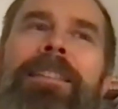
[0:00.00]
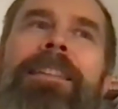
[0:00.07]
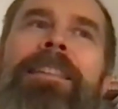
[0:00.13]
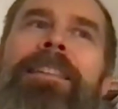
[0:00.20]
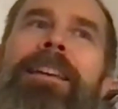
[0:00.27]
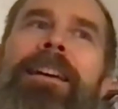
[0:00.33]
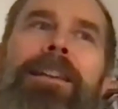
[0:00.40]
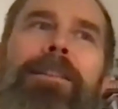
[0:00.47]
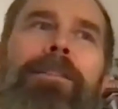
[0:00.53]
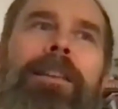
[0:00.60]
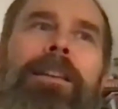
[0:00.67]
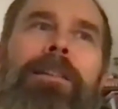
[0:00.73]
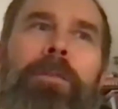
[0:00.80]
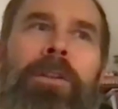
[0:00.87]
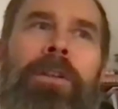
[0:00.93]
It's kind of
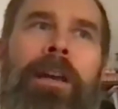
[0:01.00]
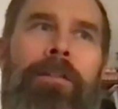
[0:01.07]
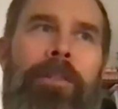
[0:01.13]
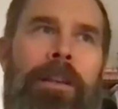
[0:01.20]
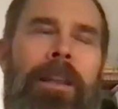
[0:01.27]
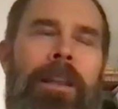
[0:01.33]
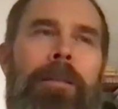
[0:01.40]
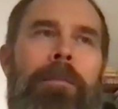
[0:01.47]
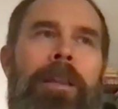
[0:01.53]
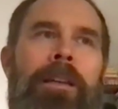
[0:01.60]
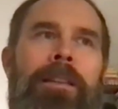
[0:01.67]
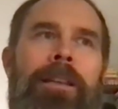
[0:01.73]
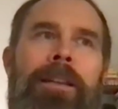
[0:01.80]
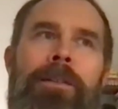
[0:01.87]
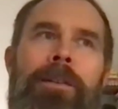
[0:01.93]
like when you have a name
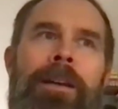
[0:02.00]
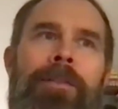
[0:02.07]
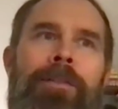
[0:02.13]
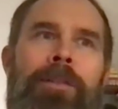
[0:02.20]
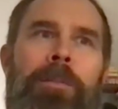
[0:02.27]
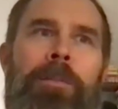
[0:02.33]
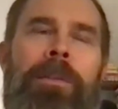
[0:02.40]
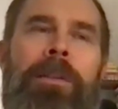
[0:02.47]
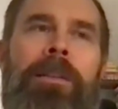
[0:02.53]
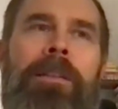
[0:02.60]
like that, you have to